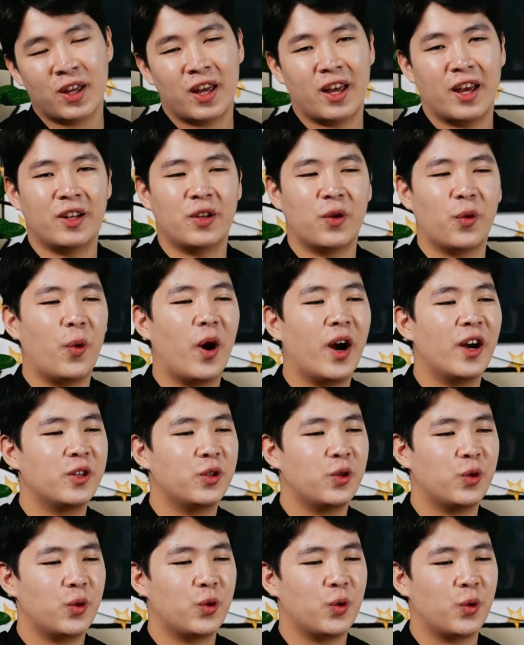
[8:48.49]
and why
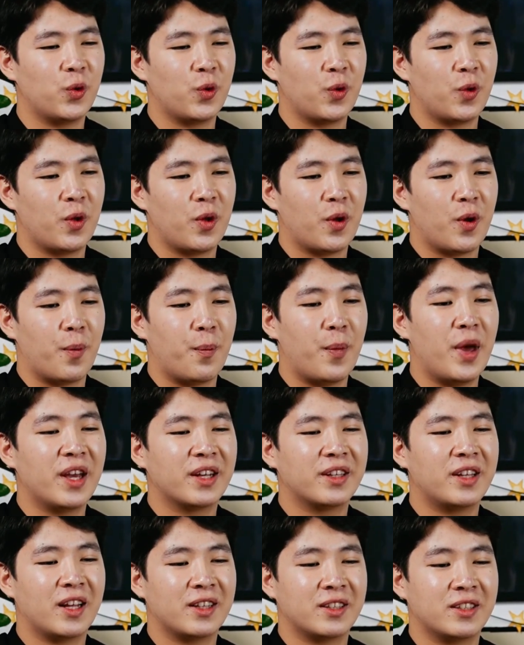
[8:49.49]
do you
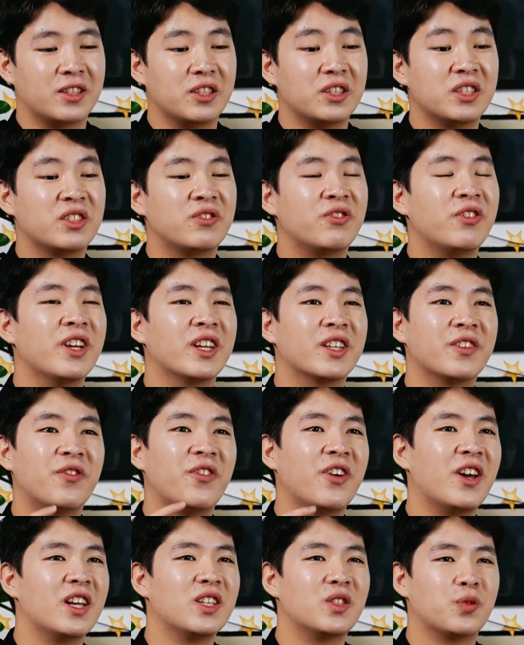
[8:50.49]
make that strict
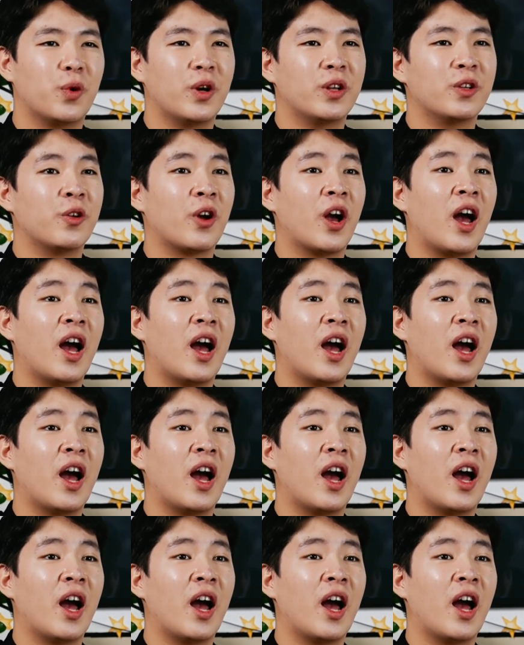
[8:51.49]
face while you're